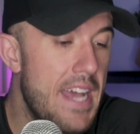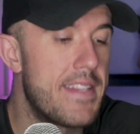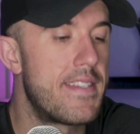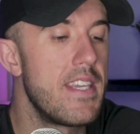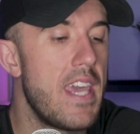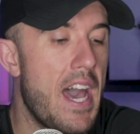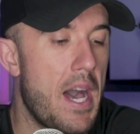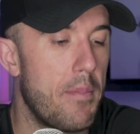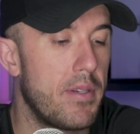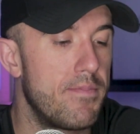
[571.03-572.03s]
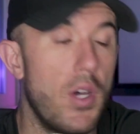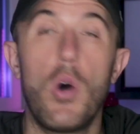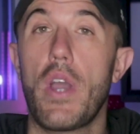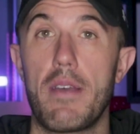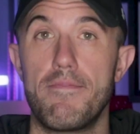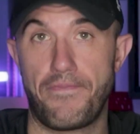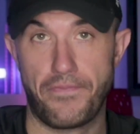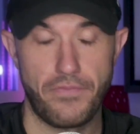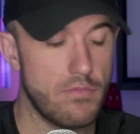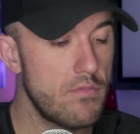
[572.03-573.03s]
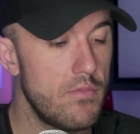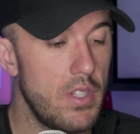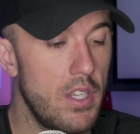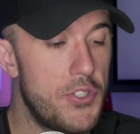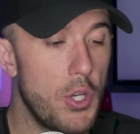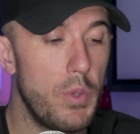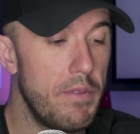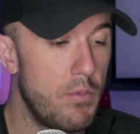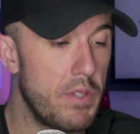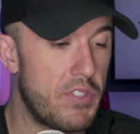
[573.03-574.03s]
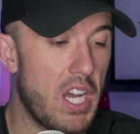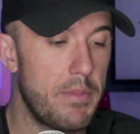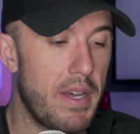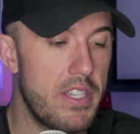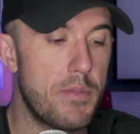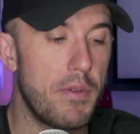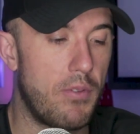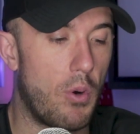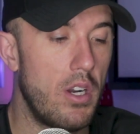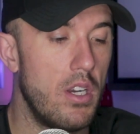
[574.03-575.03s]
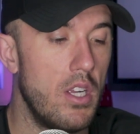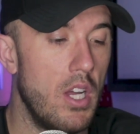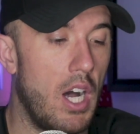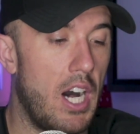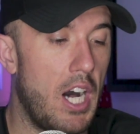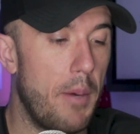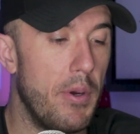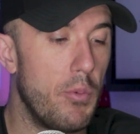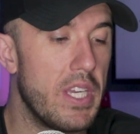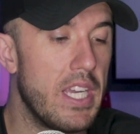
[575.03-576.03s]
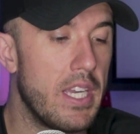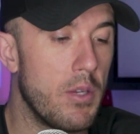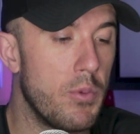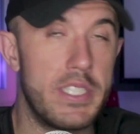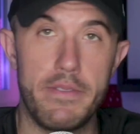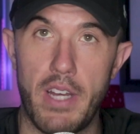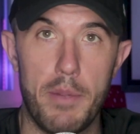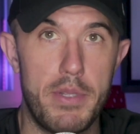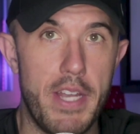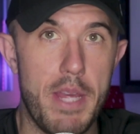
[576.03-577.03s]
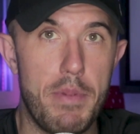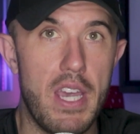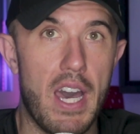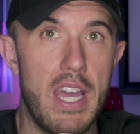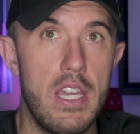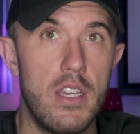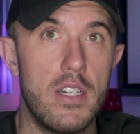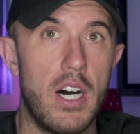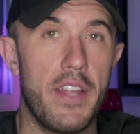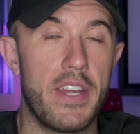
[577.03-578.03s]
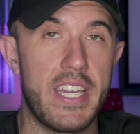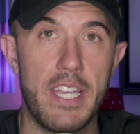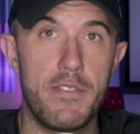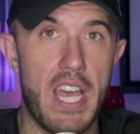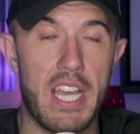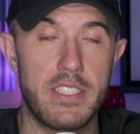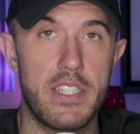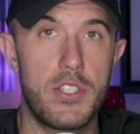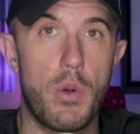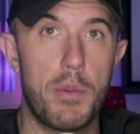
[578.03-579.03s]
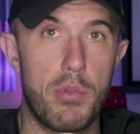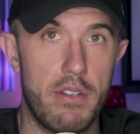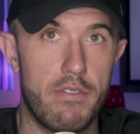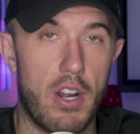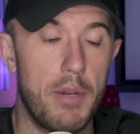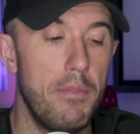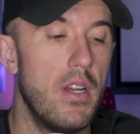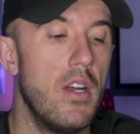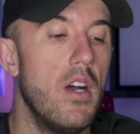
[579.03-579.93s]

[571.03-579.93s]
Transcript: Etsy app. Okay, so we've talked about this before, but we developed an API that gives access to our print farm.